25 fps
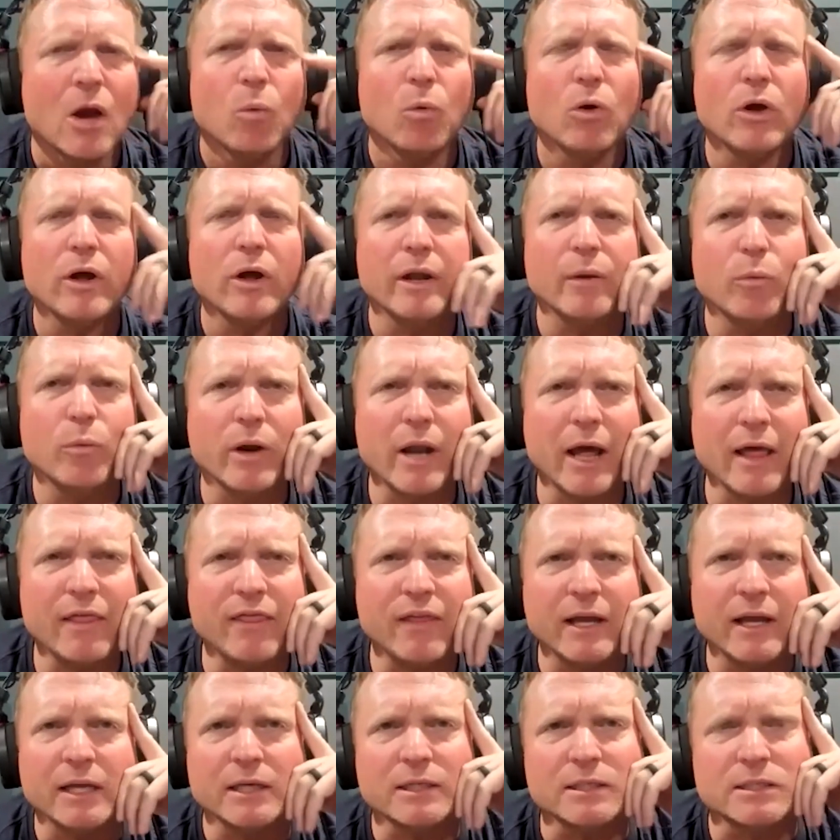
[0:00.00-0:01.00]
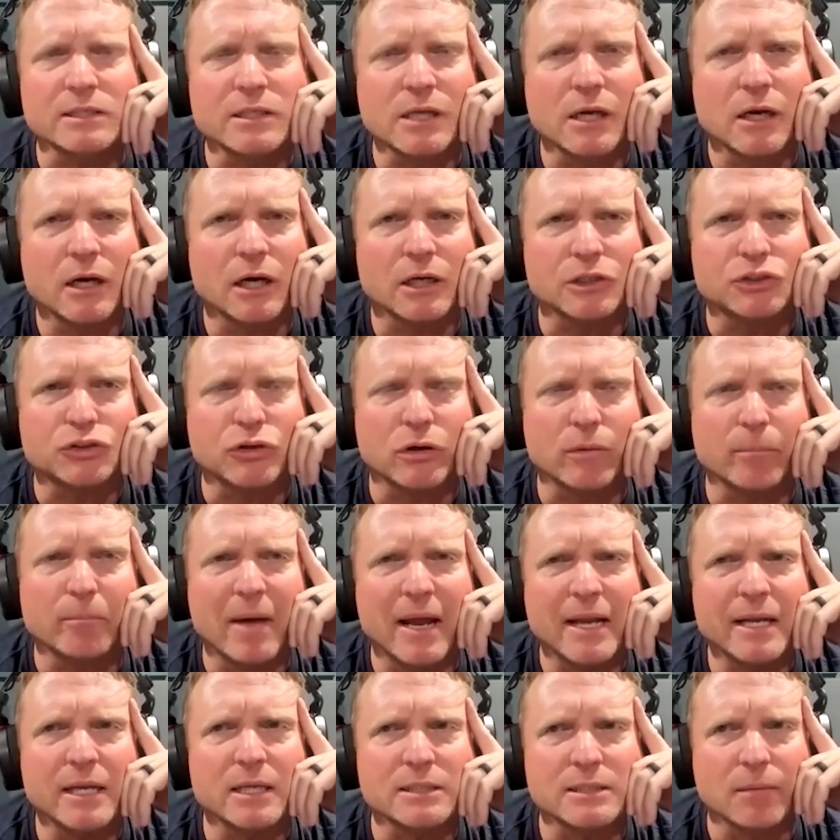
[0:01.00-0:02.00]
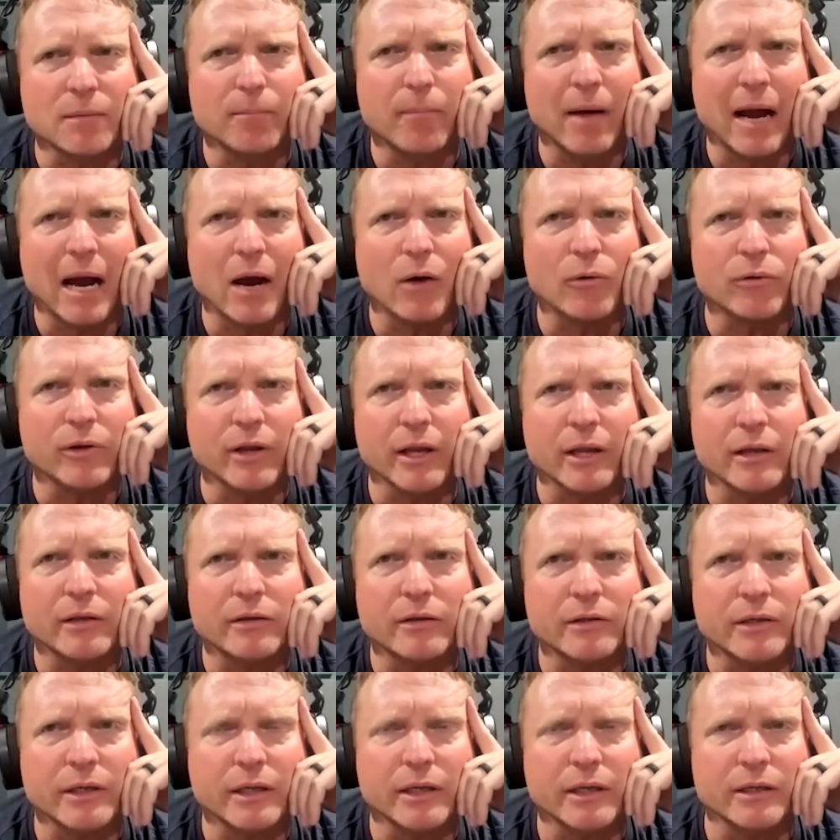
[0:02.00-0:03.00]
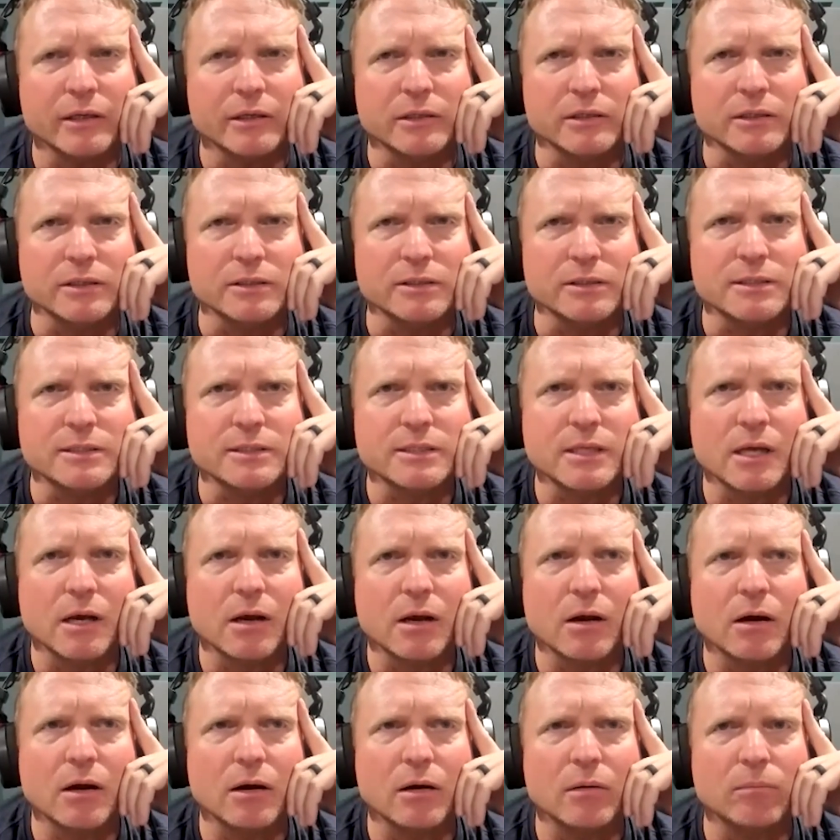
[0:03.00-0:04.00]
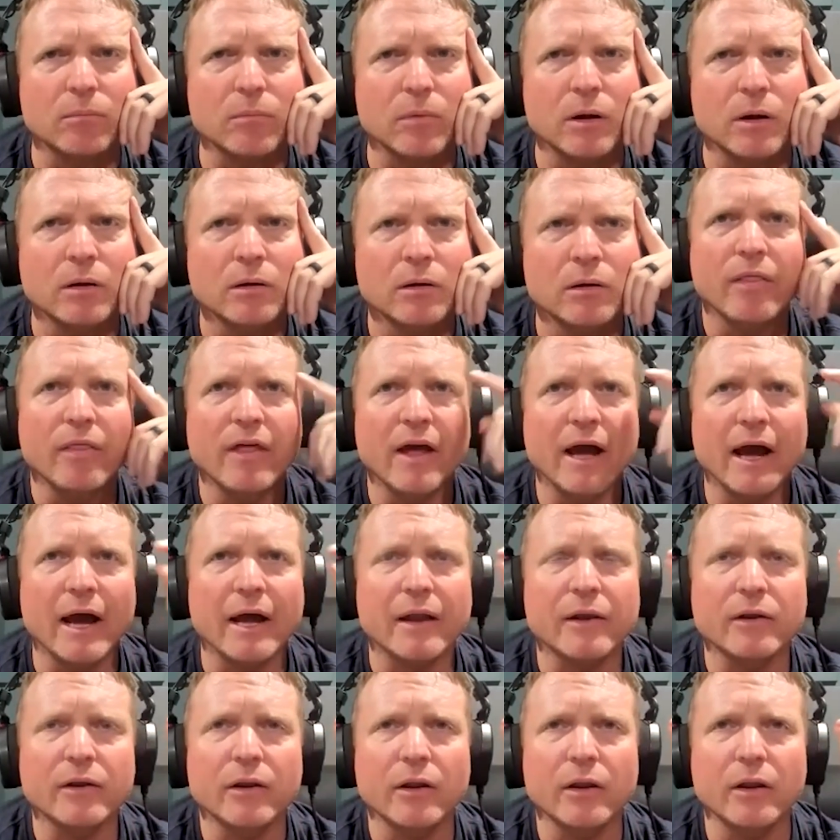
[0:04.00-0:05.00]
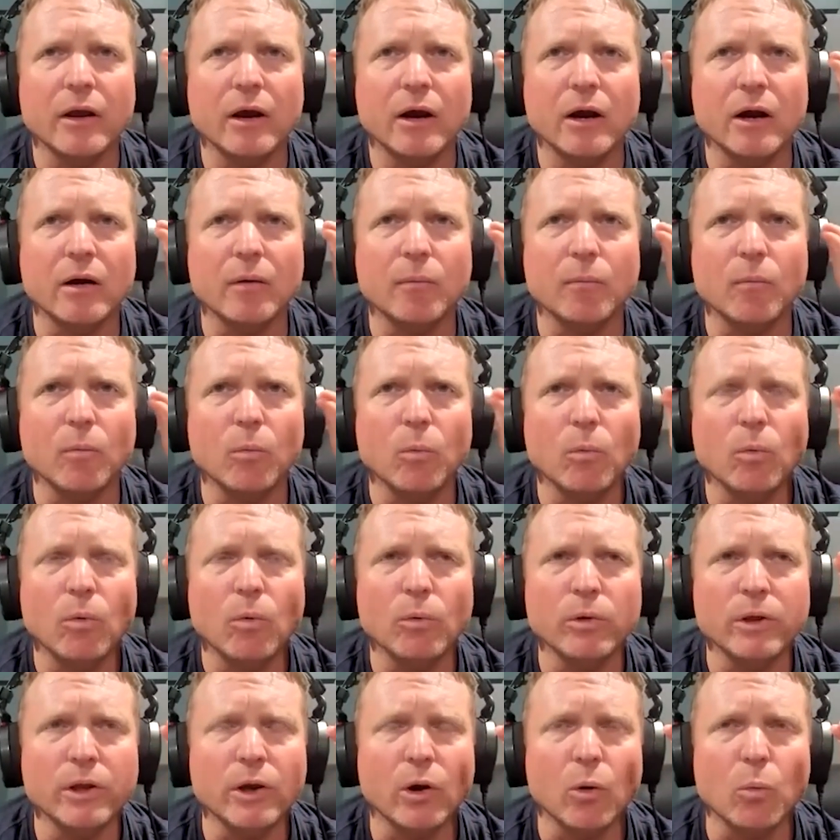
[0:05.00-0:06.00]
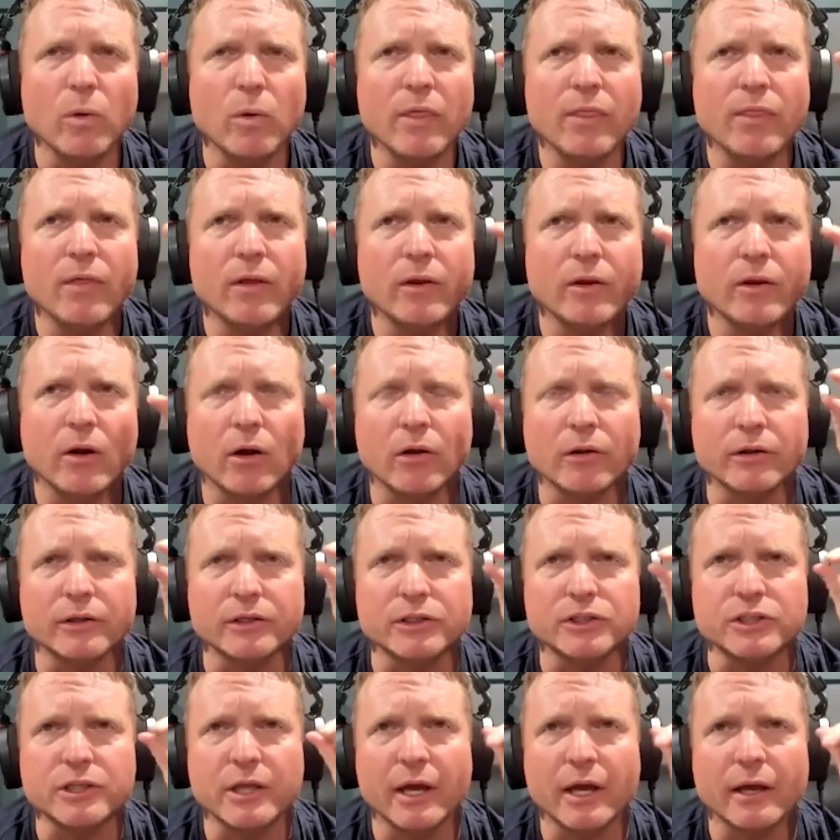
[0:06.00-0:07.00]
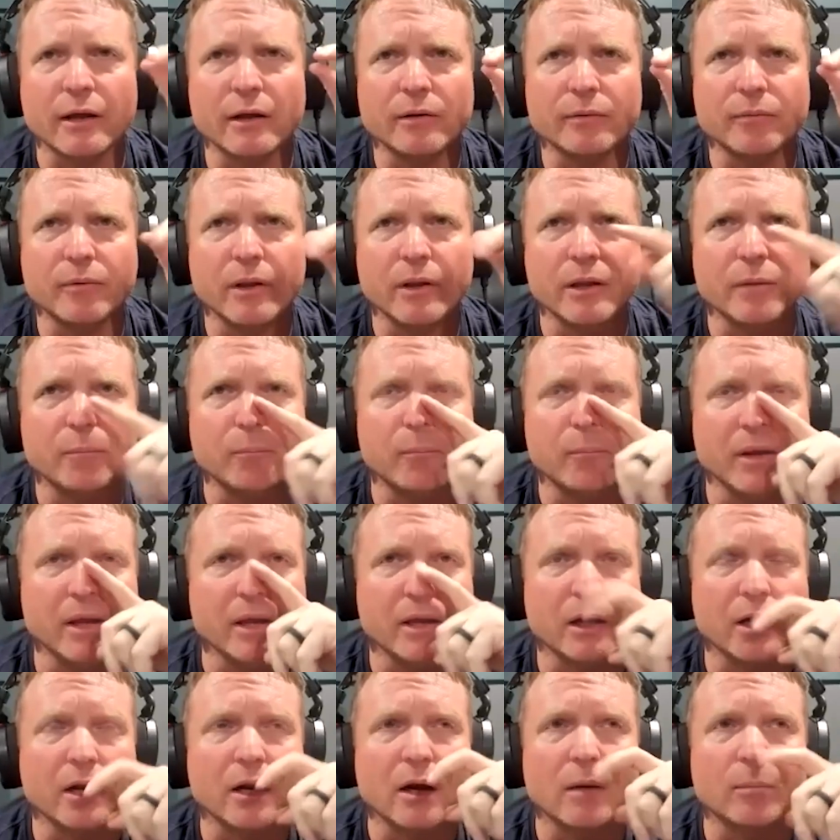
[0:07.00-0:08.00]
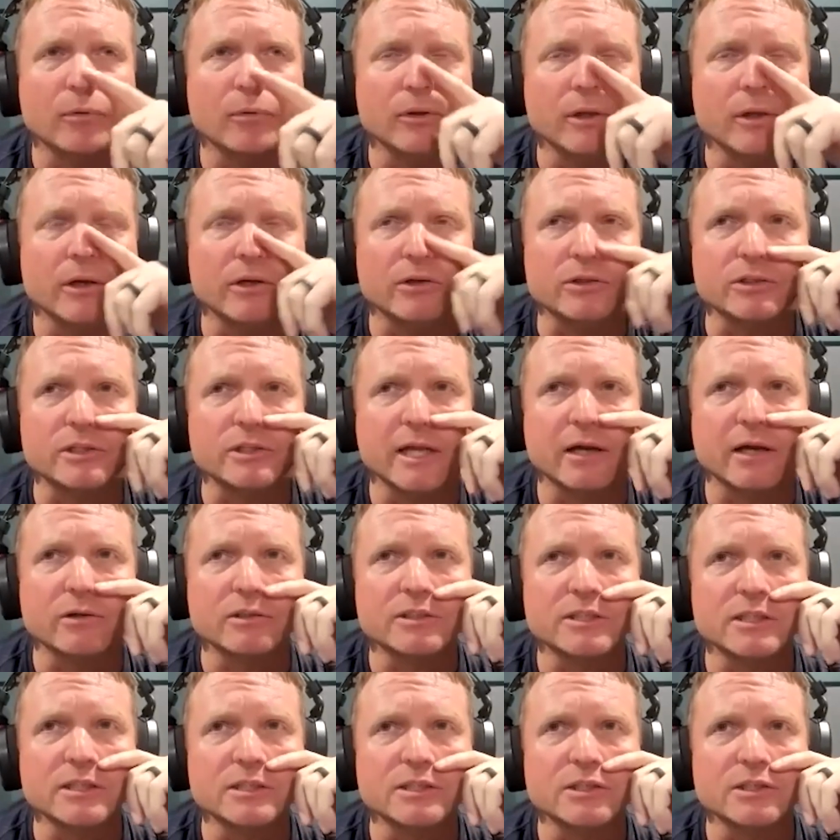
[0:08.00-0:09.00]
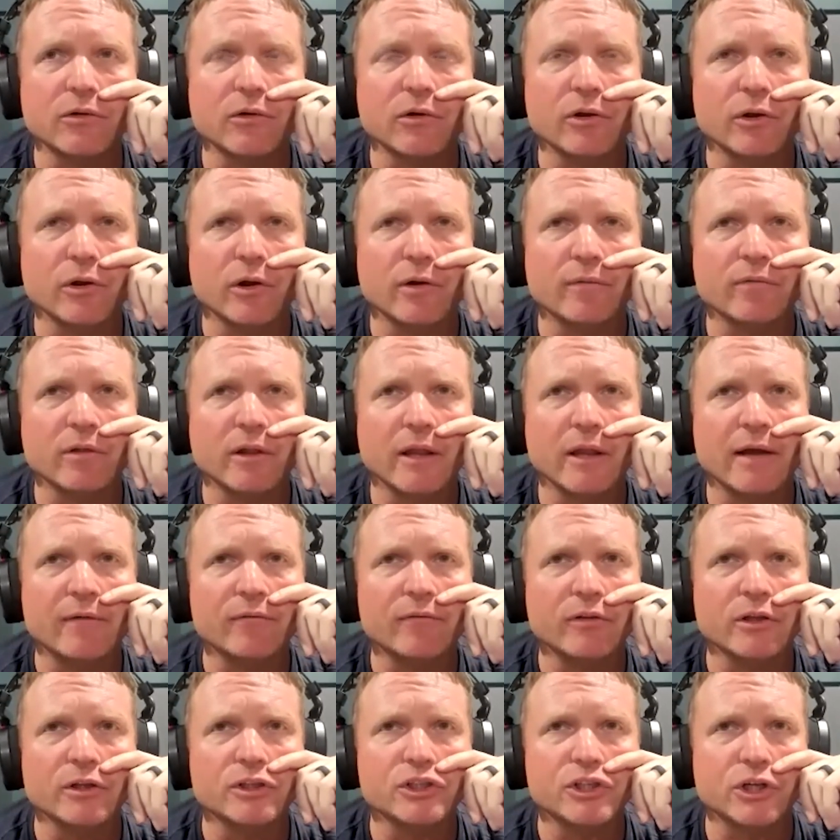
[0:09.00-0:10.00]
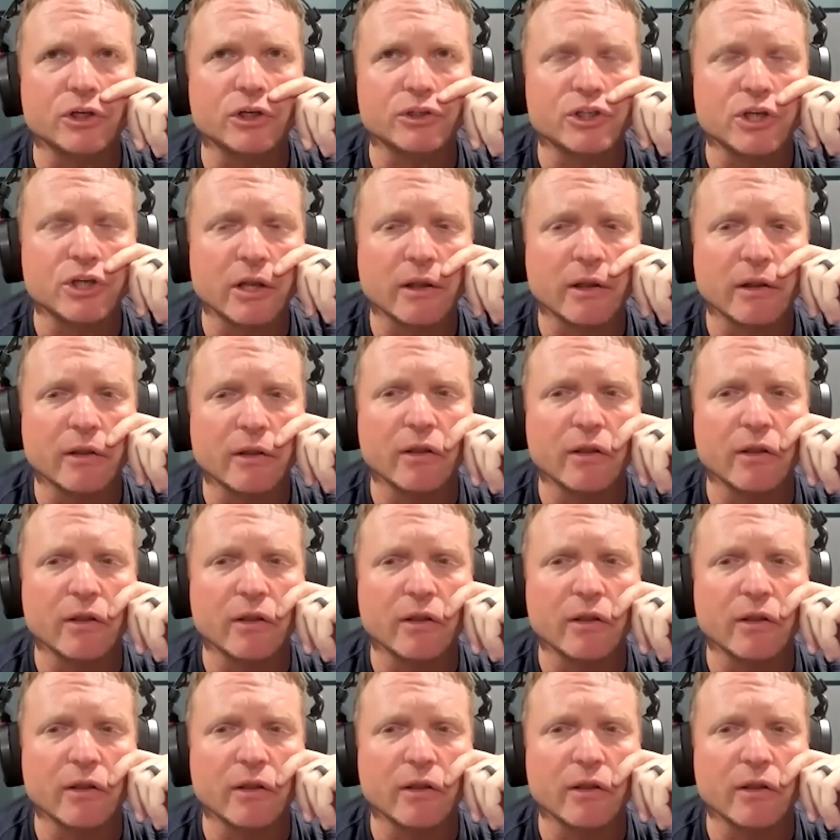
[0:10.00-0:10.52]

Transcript: Well, and what I think is tremendous about it is that with the knowledge that it being a couple years now since you have left the church,